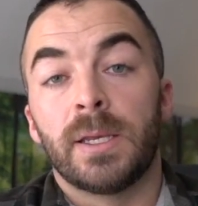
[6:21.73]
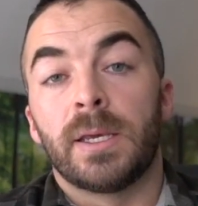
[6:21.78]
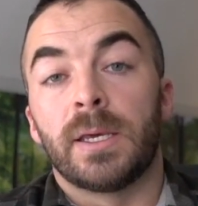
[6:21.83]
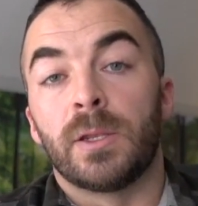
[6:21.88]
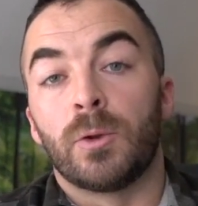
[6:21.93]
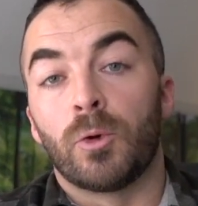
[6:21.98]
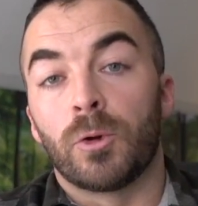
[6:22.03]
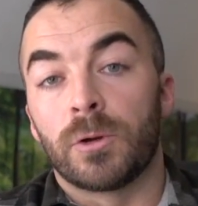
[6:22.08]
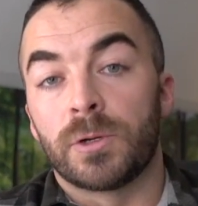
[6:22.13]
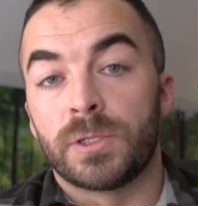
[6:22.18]

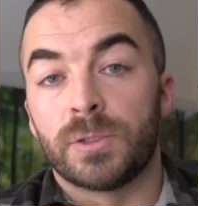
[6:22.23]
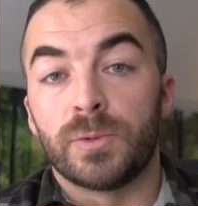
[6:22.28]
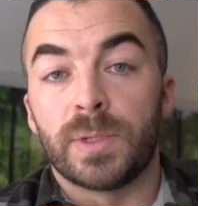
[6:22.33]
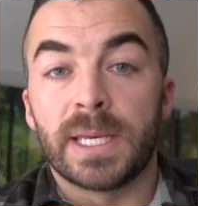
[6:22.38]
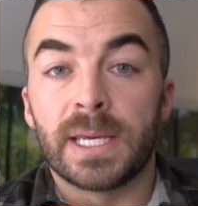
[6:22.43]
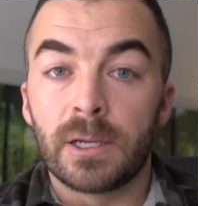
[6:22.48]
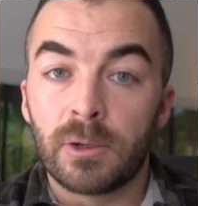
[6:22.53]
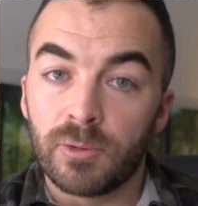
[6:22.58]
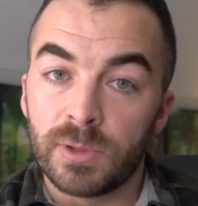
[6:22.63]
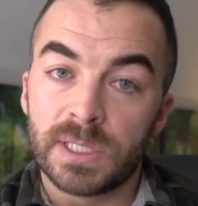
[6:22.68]
in order to
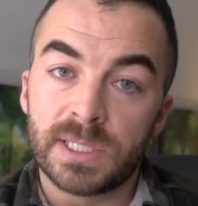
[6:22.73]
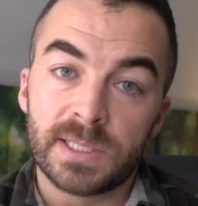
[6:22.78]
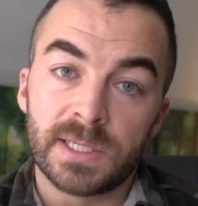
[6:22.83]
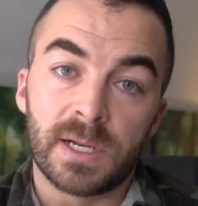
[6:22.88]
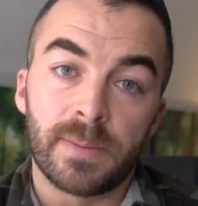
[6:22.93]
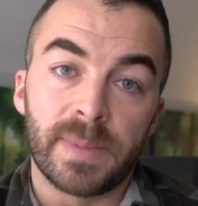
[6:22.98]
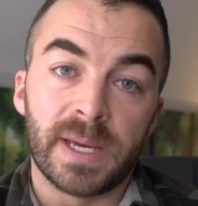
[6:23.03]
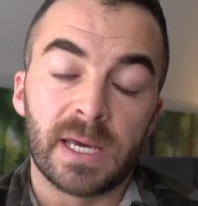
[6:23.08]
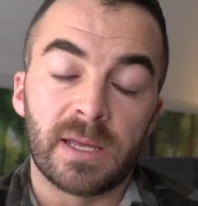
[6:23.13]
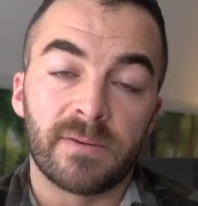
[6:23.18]
increase the
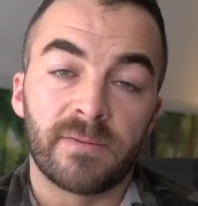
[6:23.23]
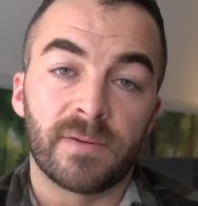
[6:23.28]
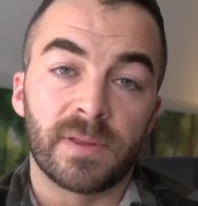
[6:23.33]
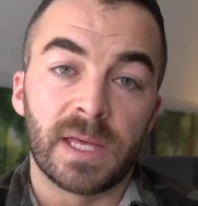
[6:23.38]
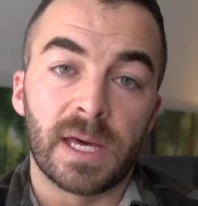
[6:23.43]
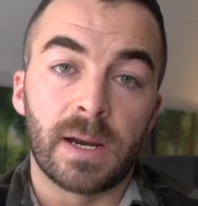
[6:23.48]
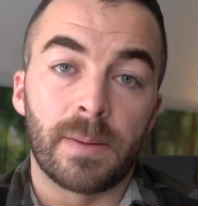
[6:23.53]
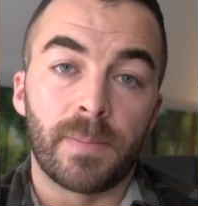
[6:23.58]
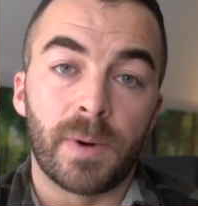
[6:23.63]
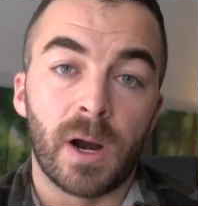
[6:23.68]
demand for
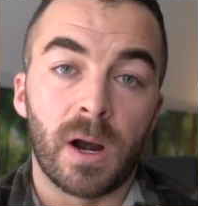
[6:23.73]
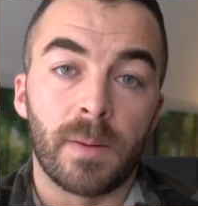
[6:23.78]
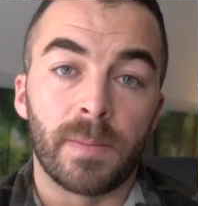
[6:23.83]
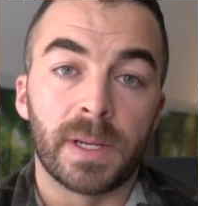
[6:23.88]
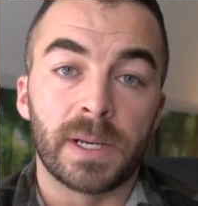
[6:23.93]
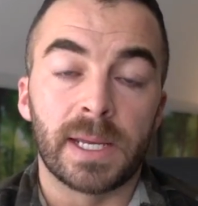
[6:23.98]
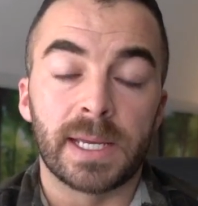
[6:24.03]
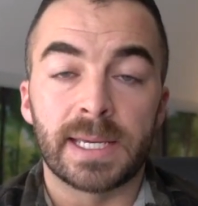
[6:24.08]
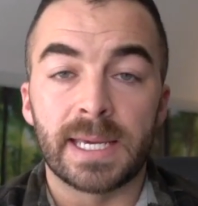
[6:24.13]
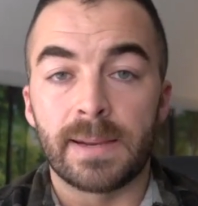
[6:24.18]
that
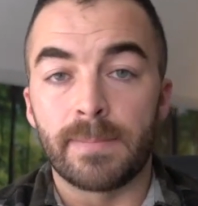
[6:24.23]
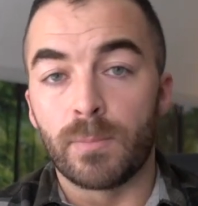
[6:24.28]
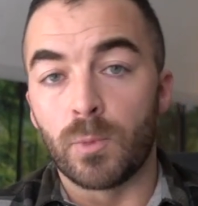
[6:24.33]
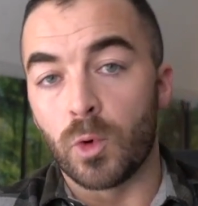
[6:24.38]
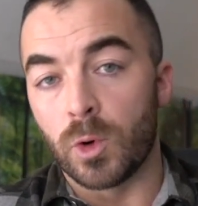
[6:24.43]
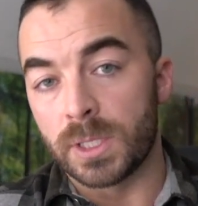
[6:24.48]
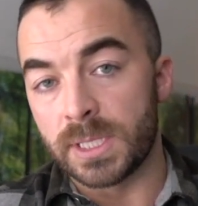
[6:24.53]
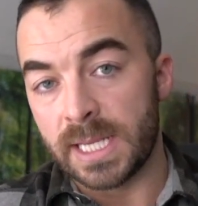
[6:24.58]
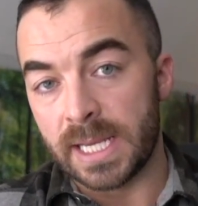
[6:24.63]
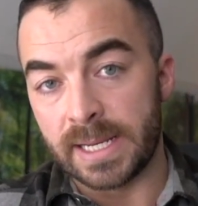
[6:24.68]
apartment and get
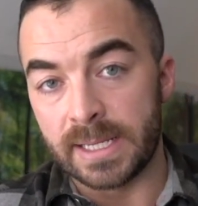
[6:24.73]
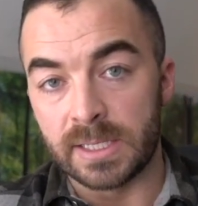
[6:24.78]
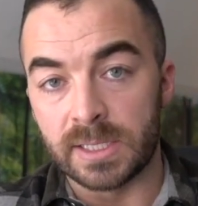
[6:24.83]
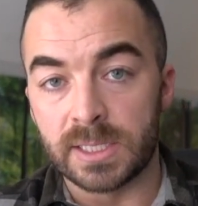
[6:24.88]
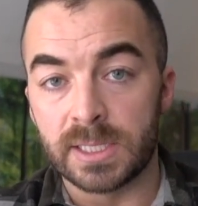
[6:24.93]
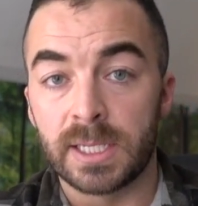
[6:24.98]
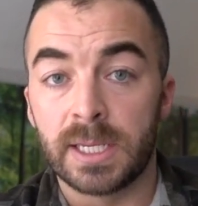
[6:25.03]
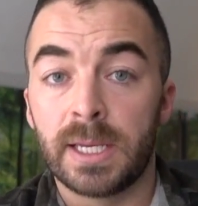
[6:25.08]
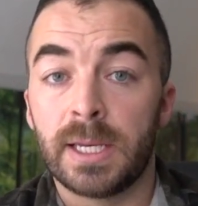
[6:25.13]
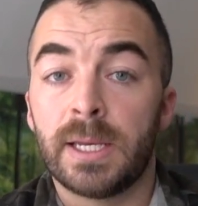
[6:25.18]
more tenants